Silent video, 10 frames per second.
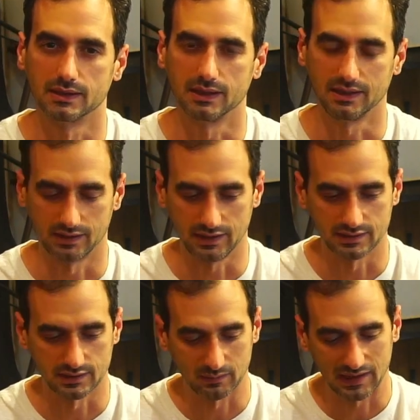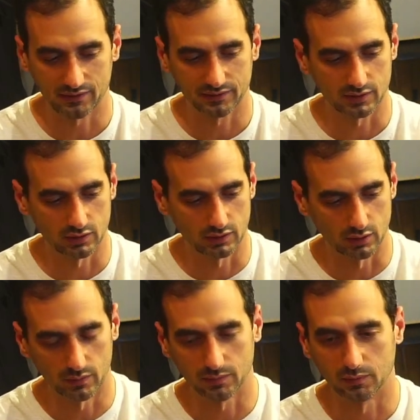It's about
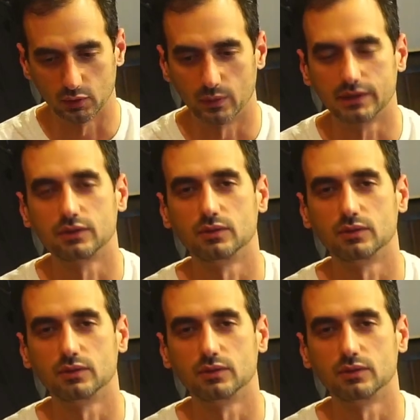going